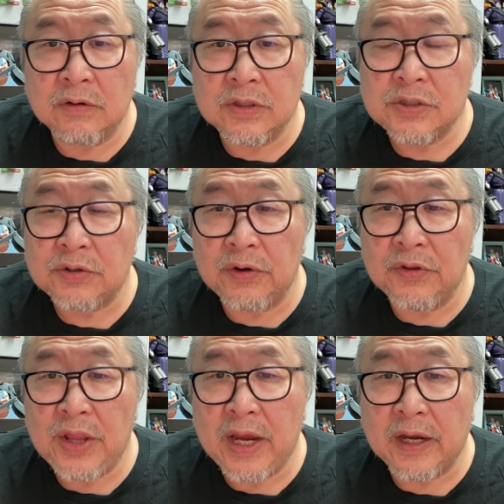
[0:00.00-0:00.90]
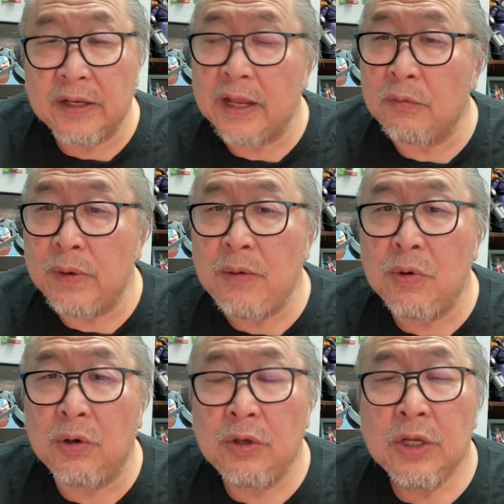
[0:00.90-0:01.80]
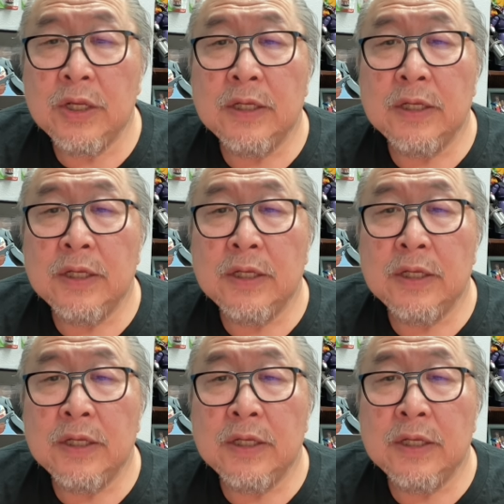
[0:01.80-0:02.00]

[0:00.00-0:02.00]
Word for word: on this certain thing and that we will